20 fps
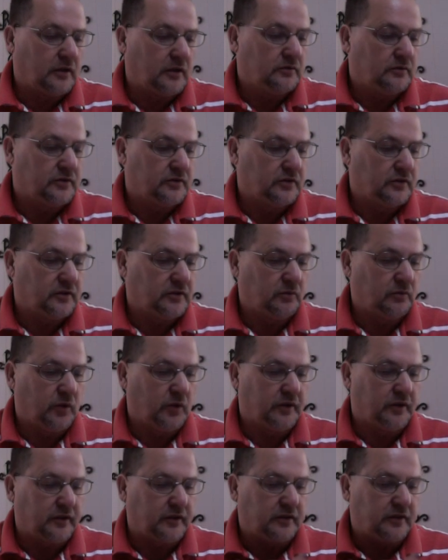was
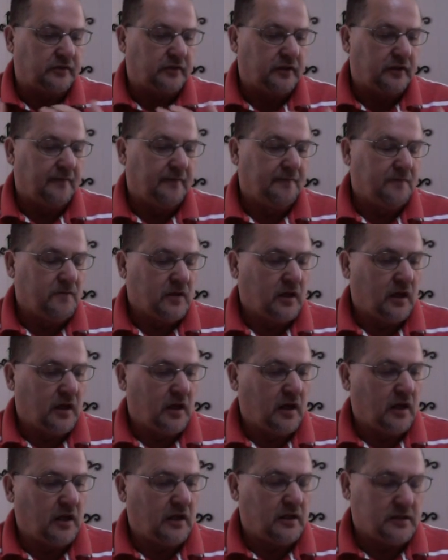with
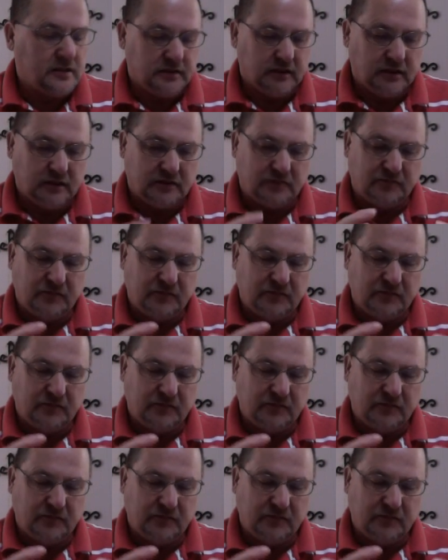these